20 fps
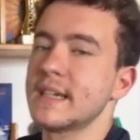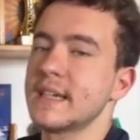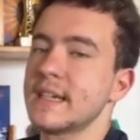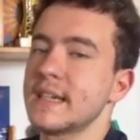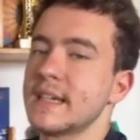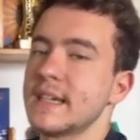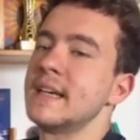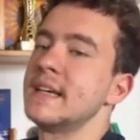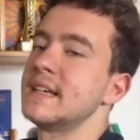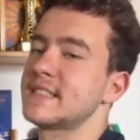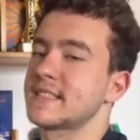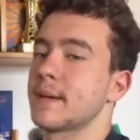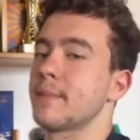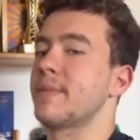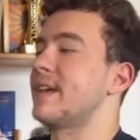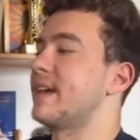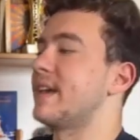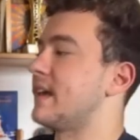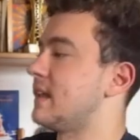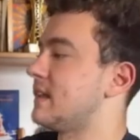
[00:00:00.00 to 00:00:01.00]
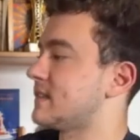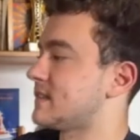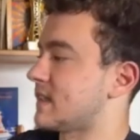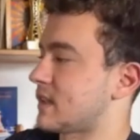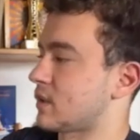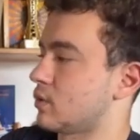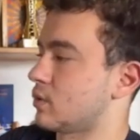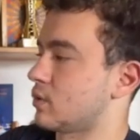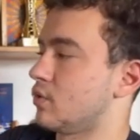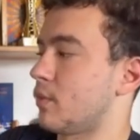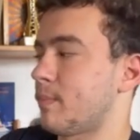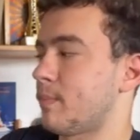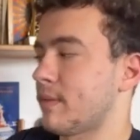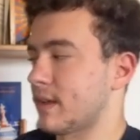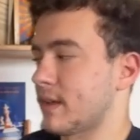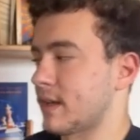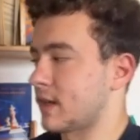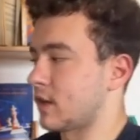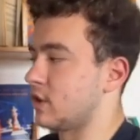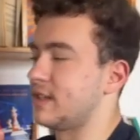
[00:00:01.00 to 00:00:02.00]
something else that
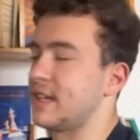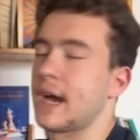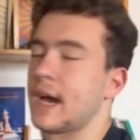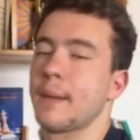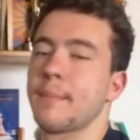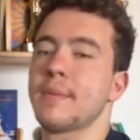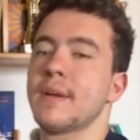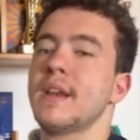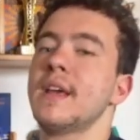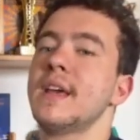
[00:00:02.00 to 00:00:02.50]
could happen